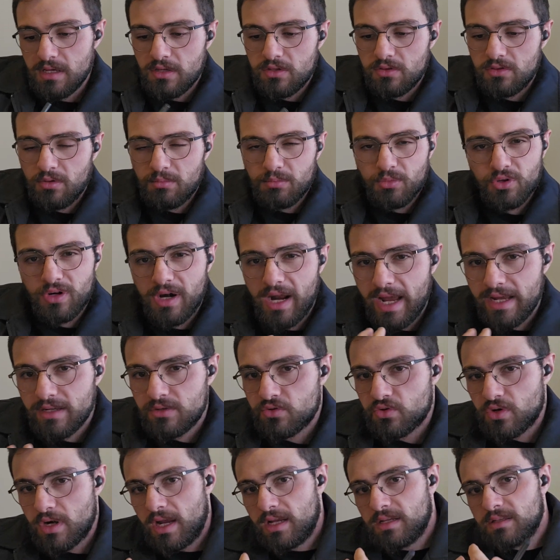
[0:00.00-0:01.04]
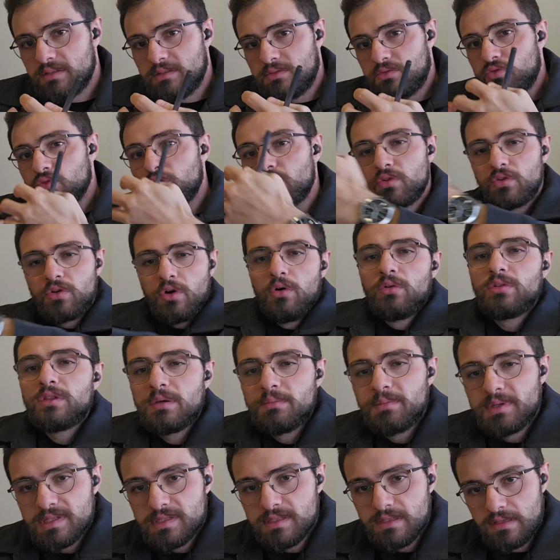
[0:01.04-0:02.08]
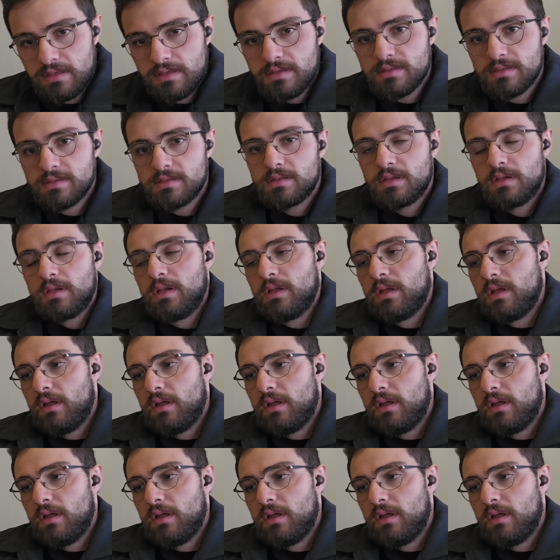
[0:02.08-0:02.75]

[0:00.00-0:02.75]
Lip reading: the more I try to grow the business,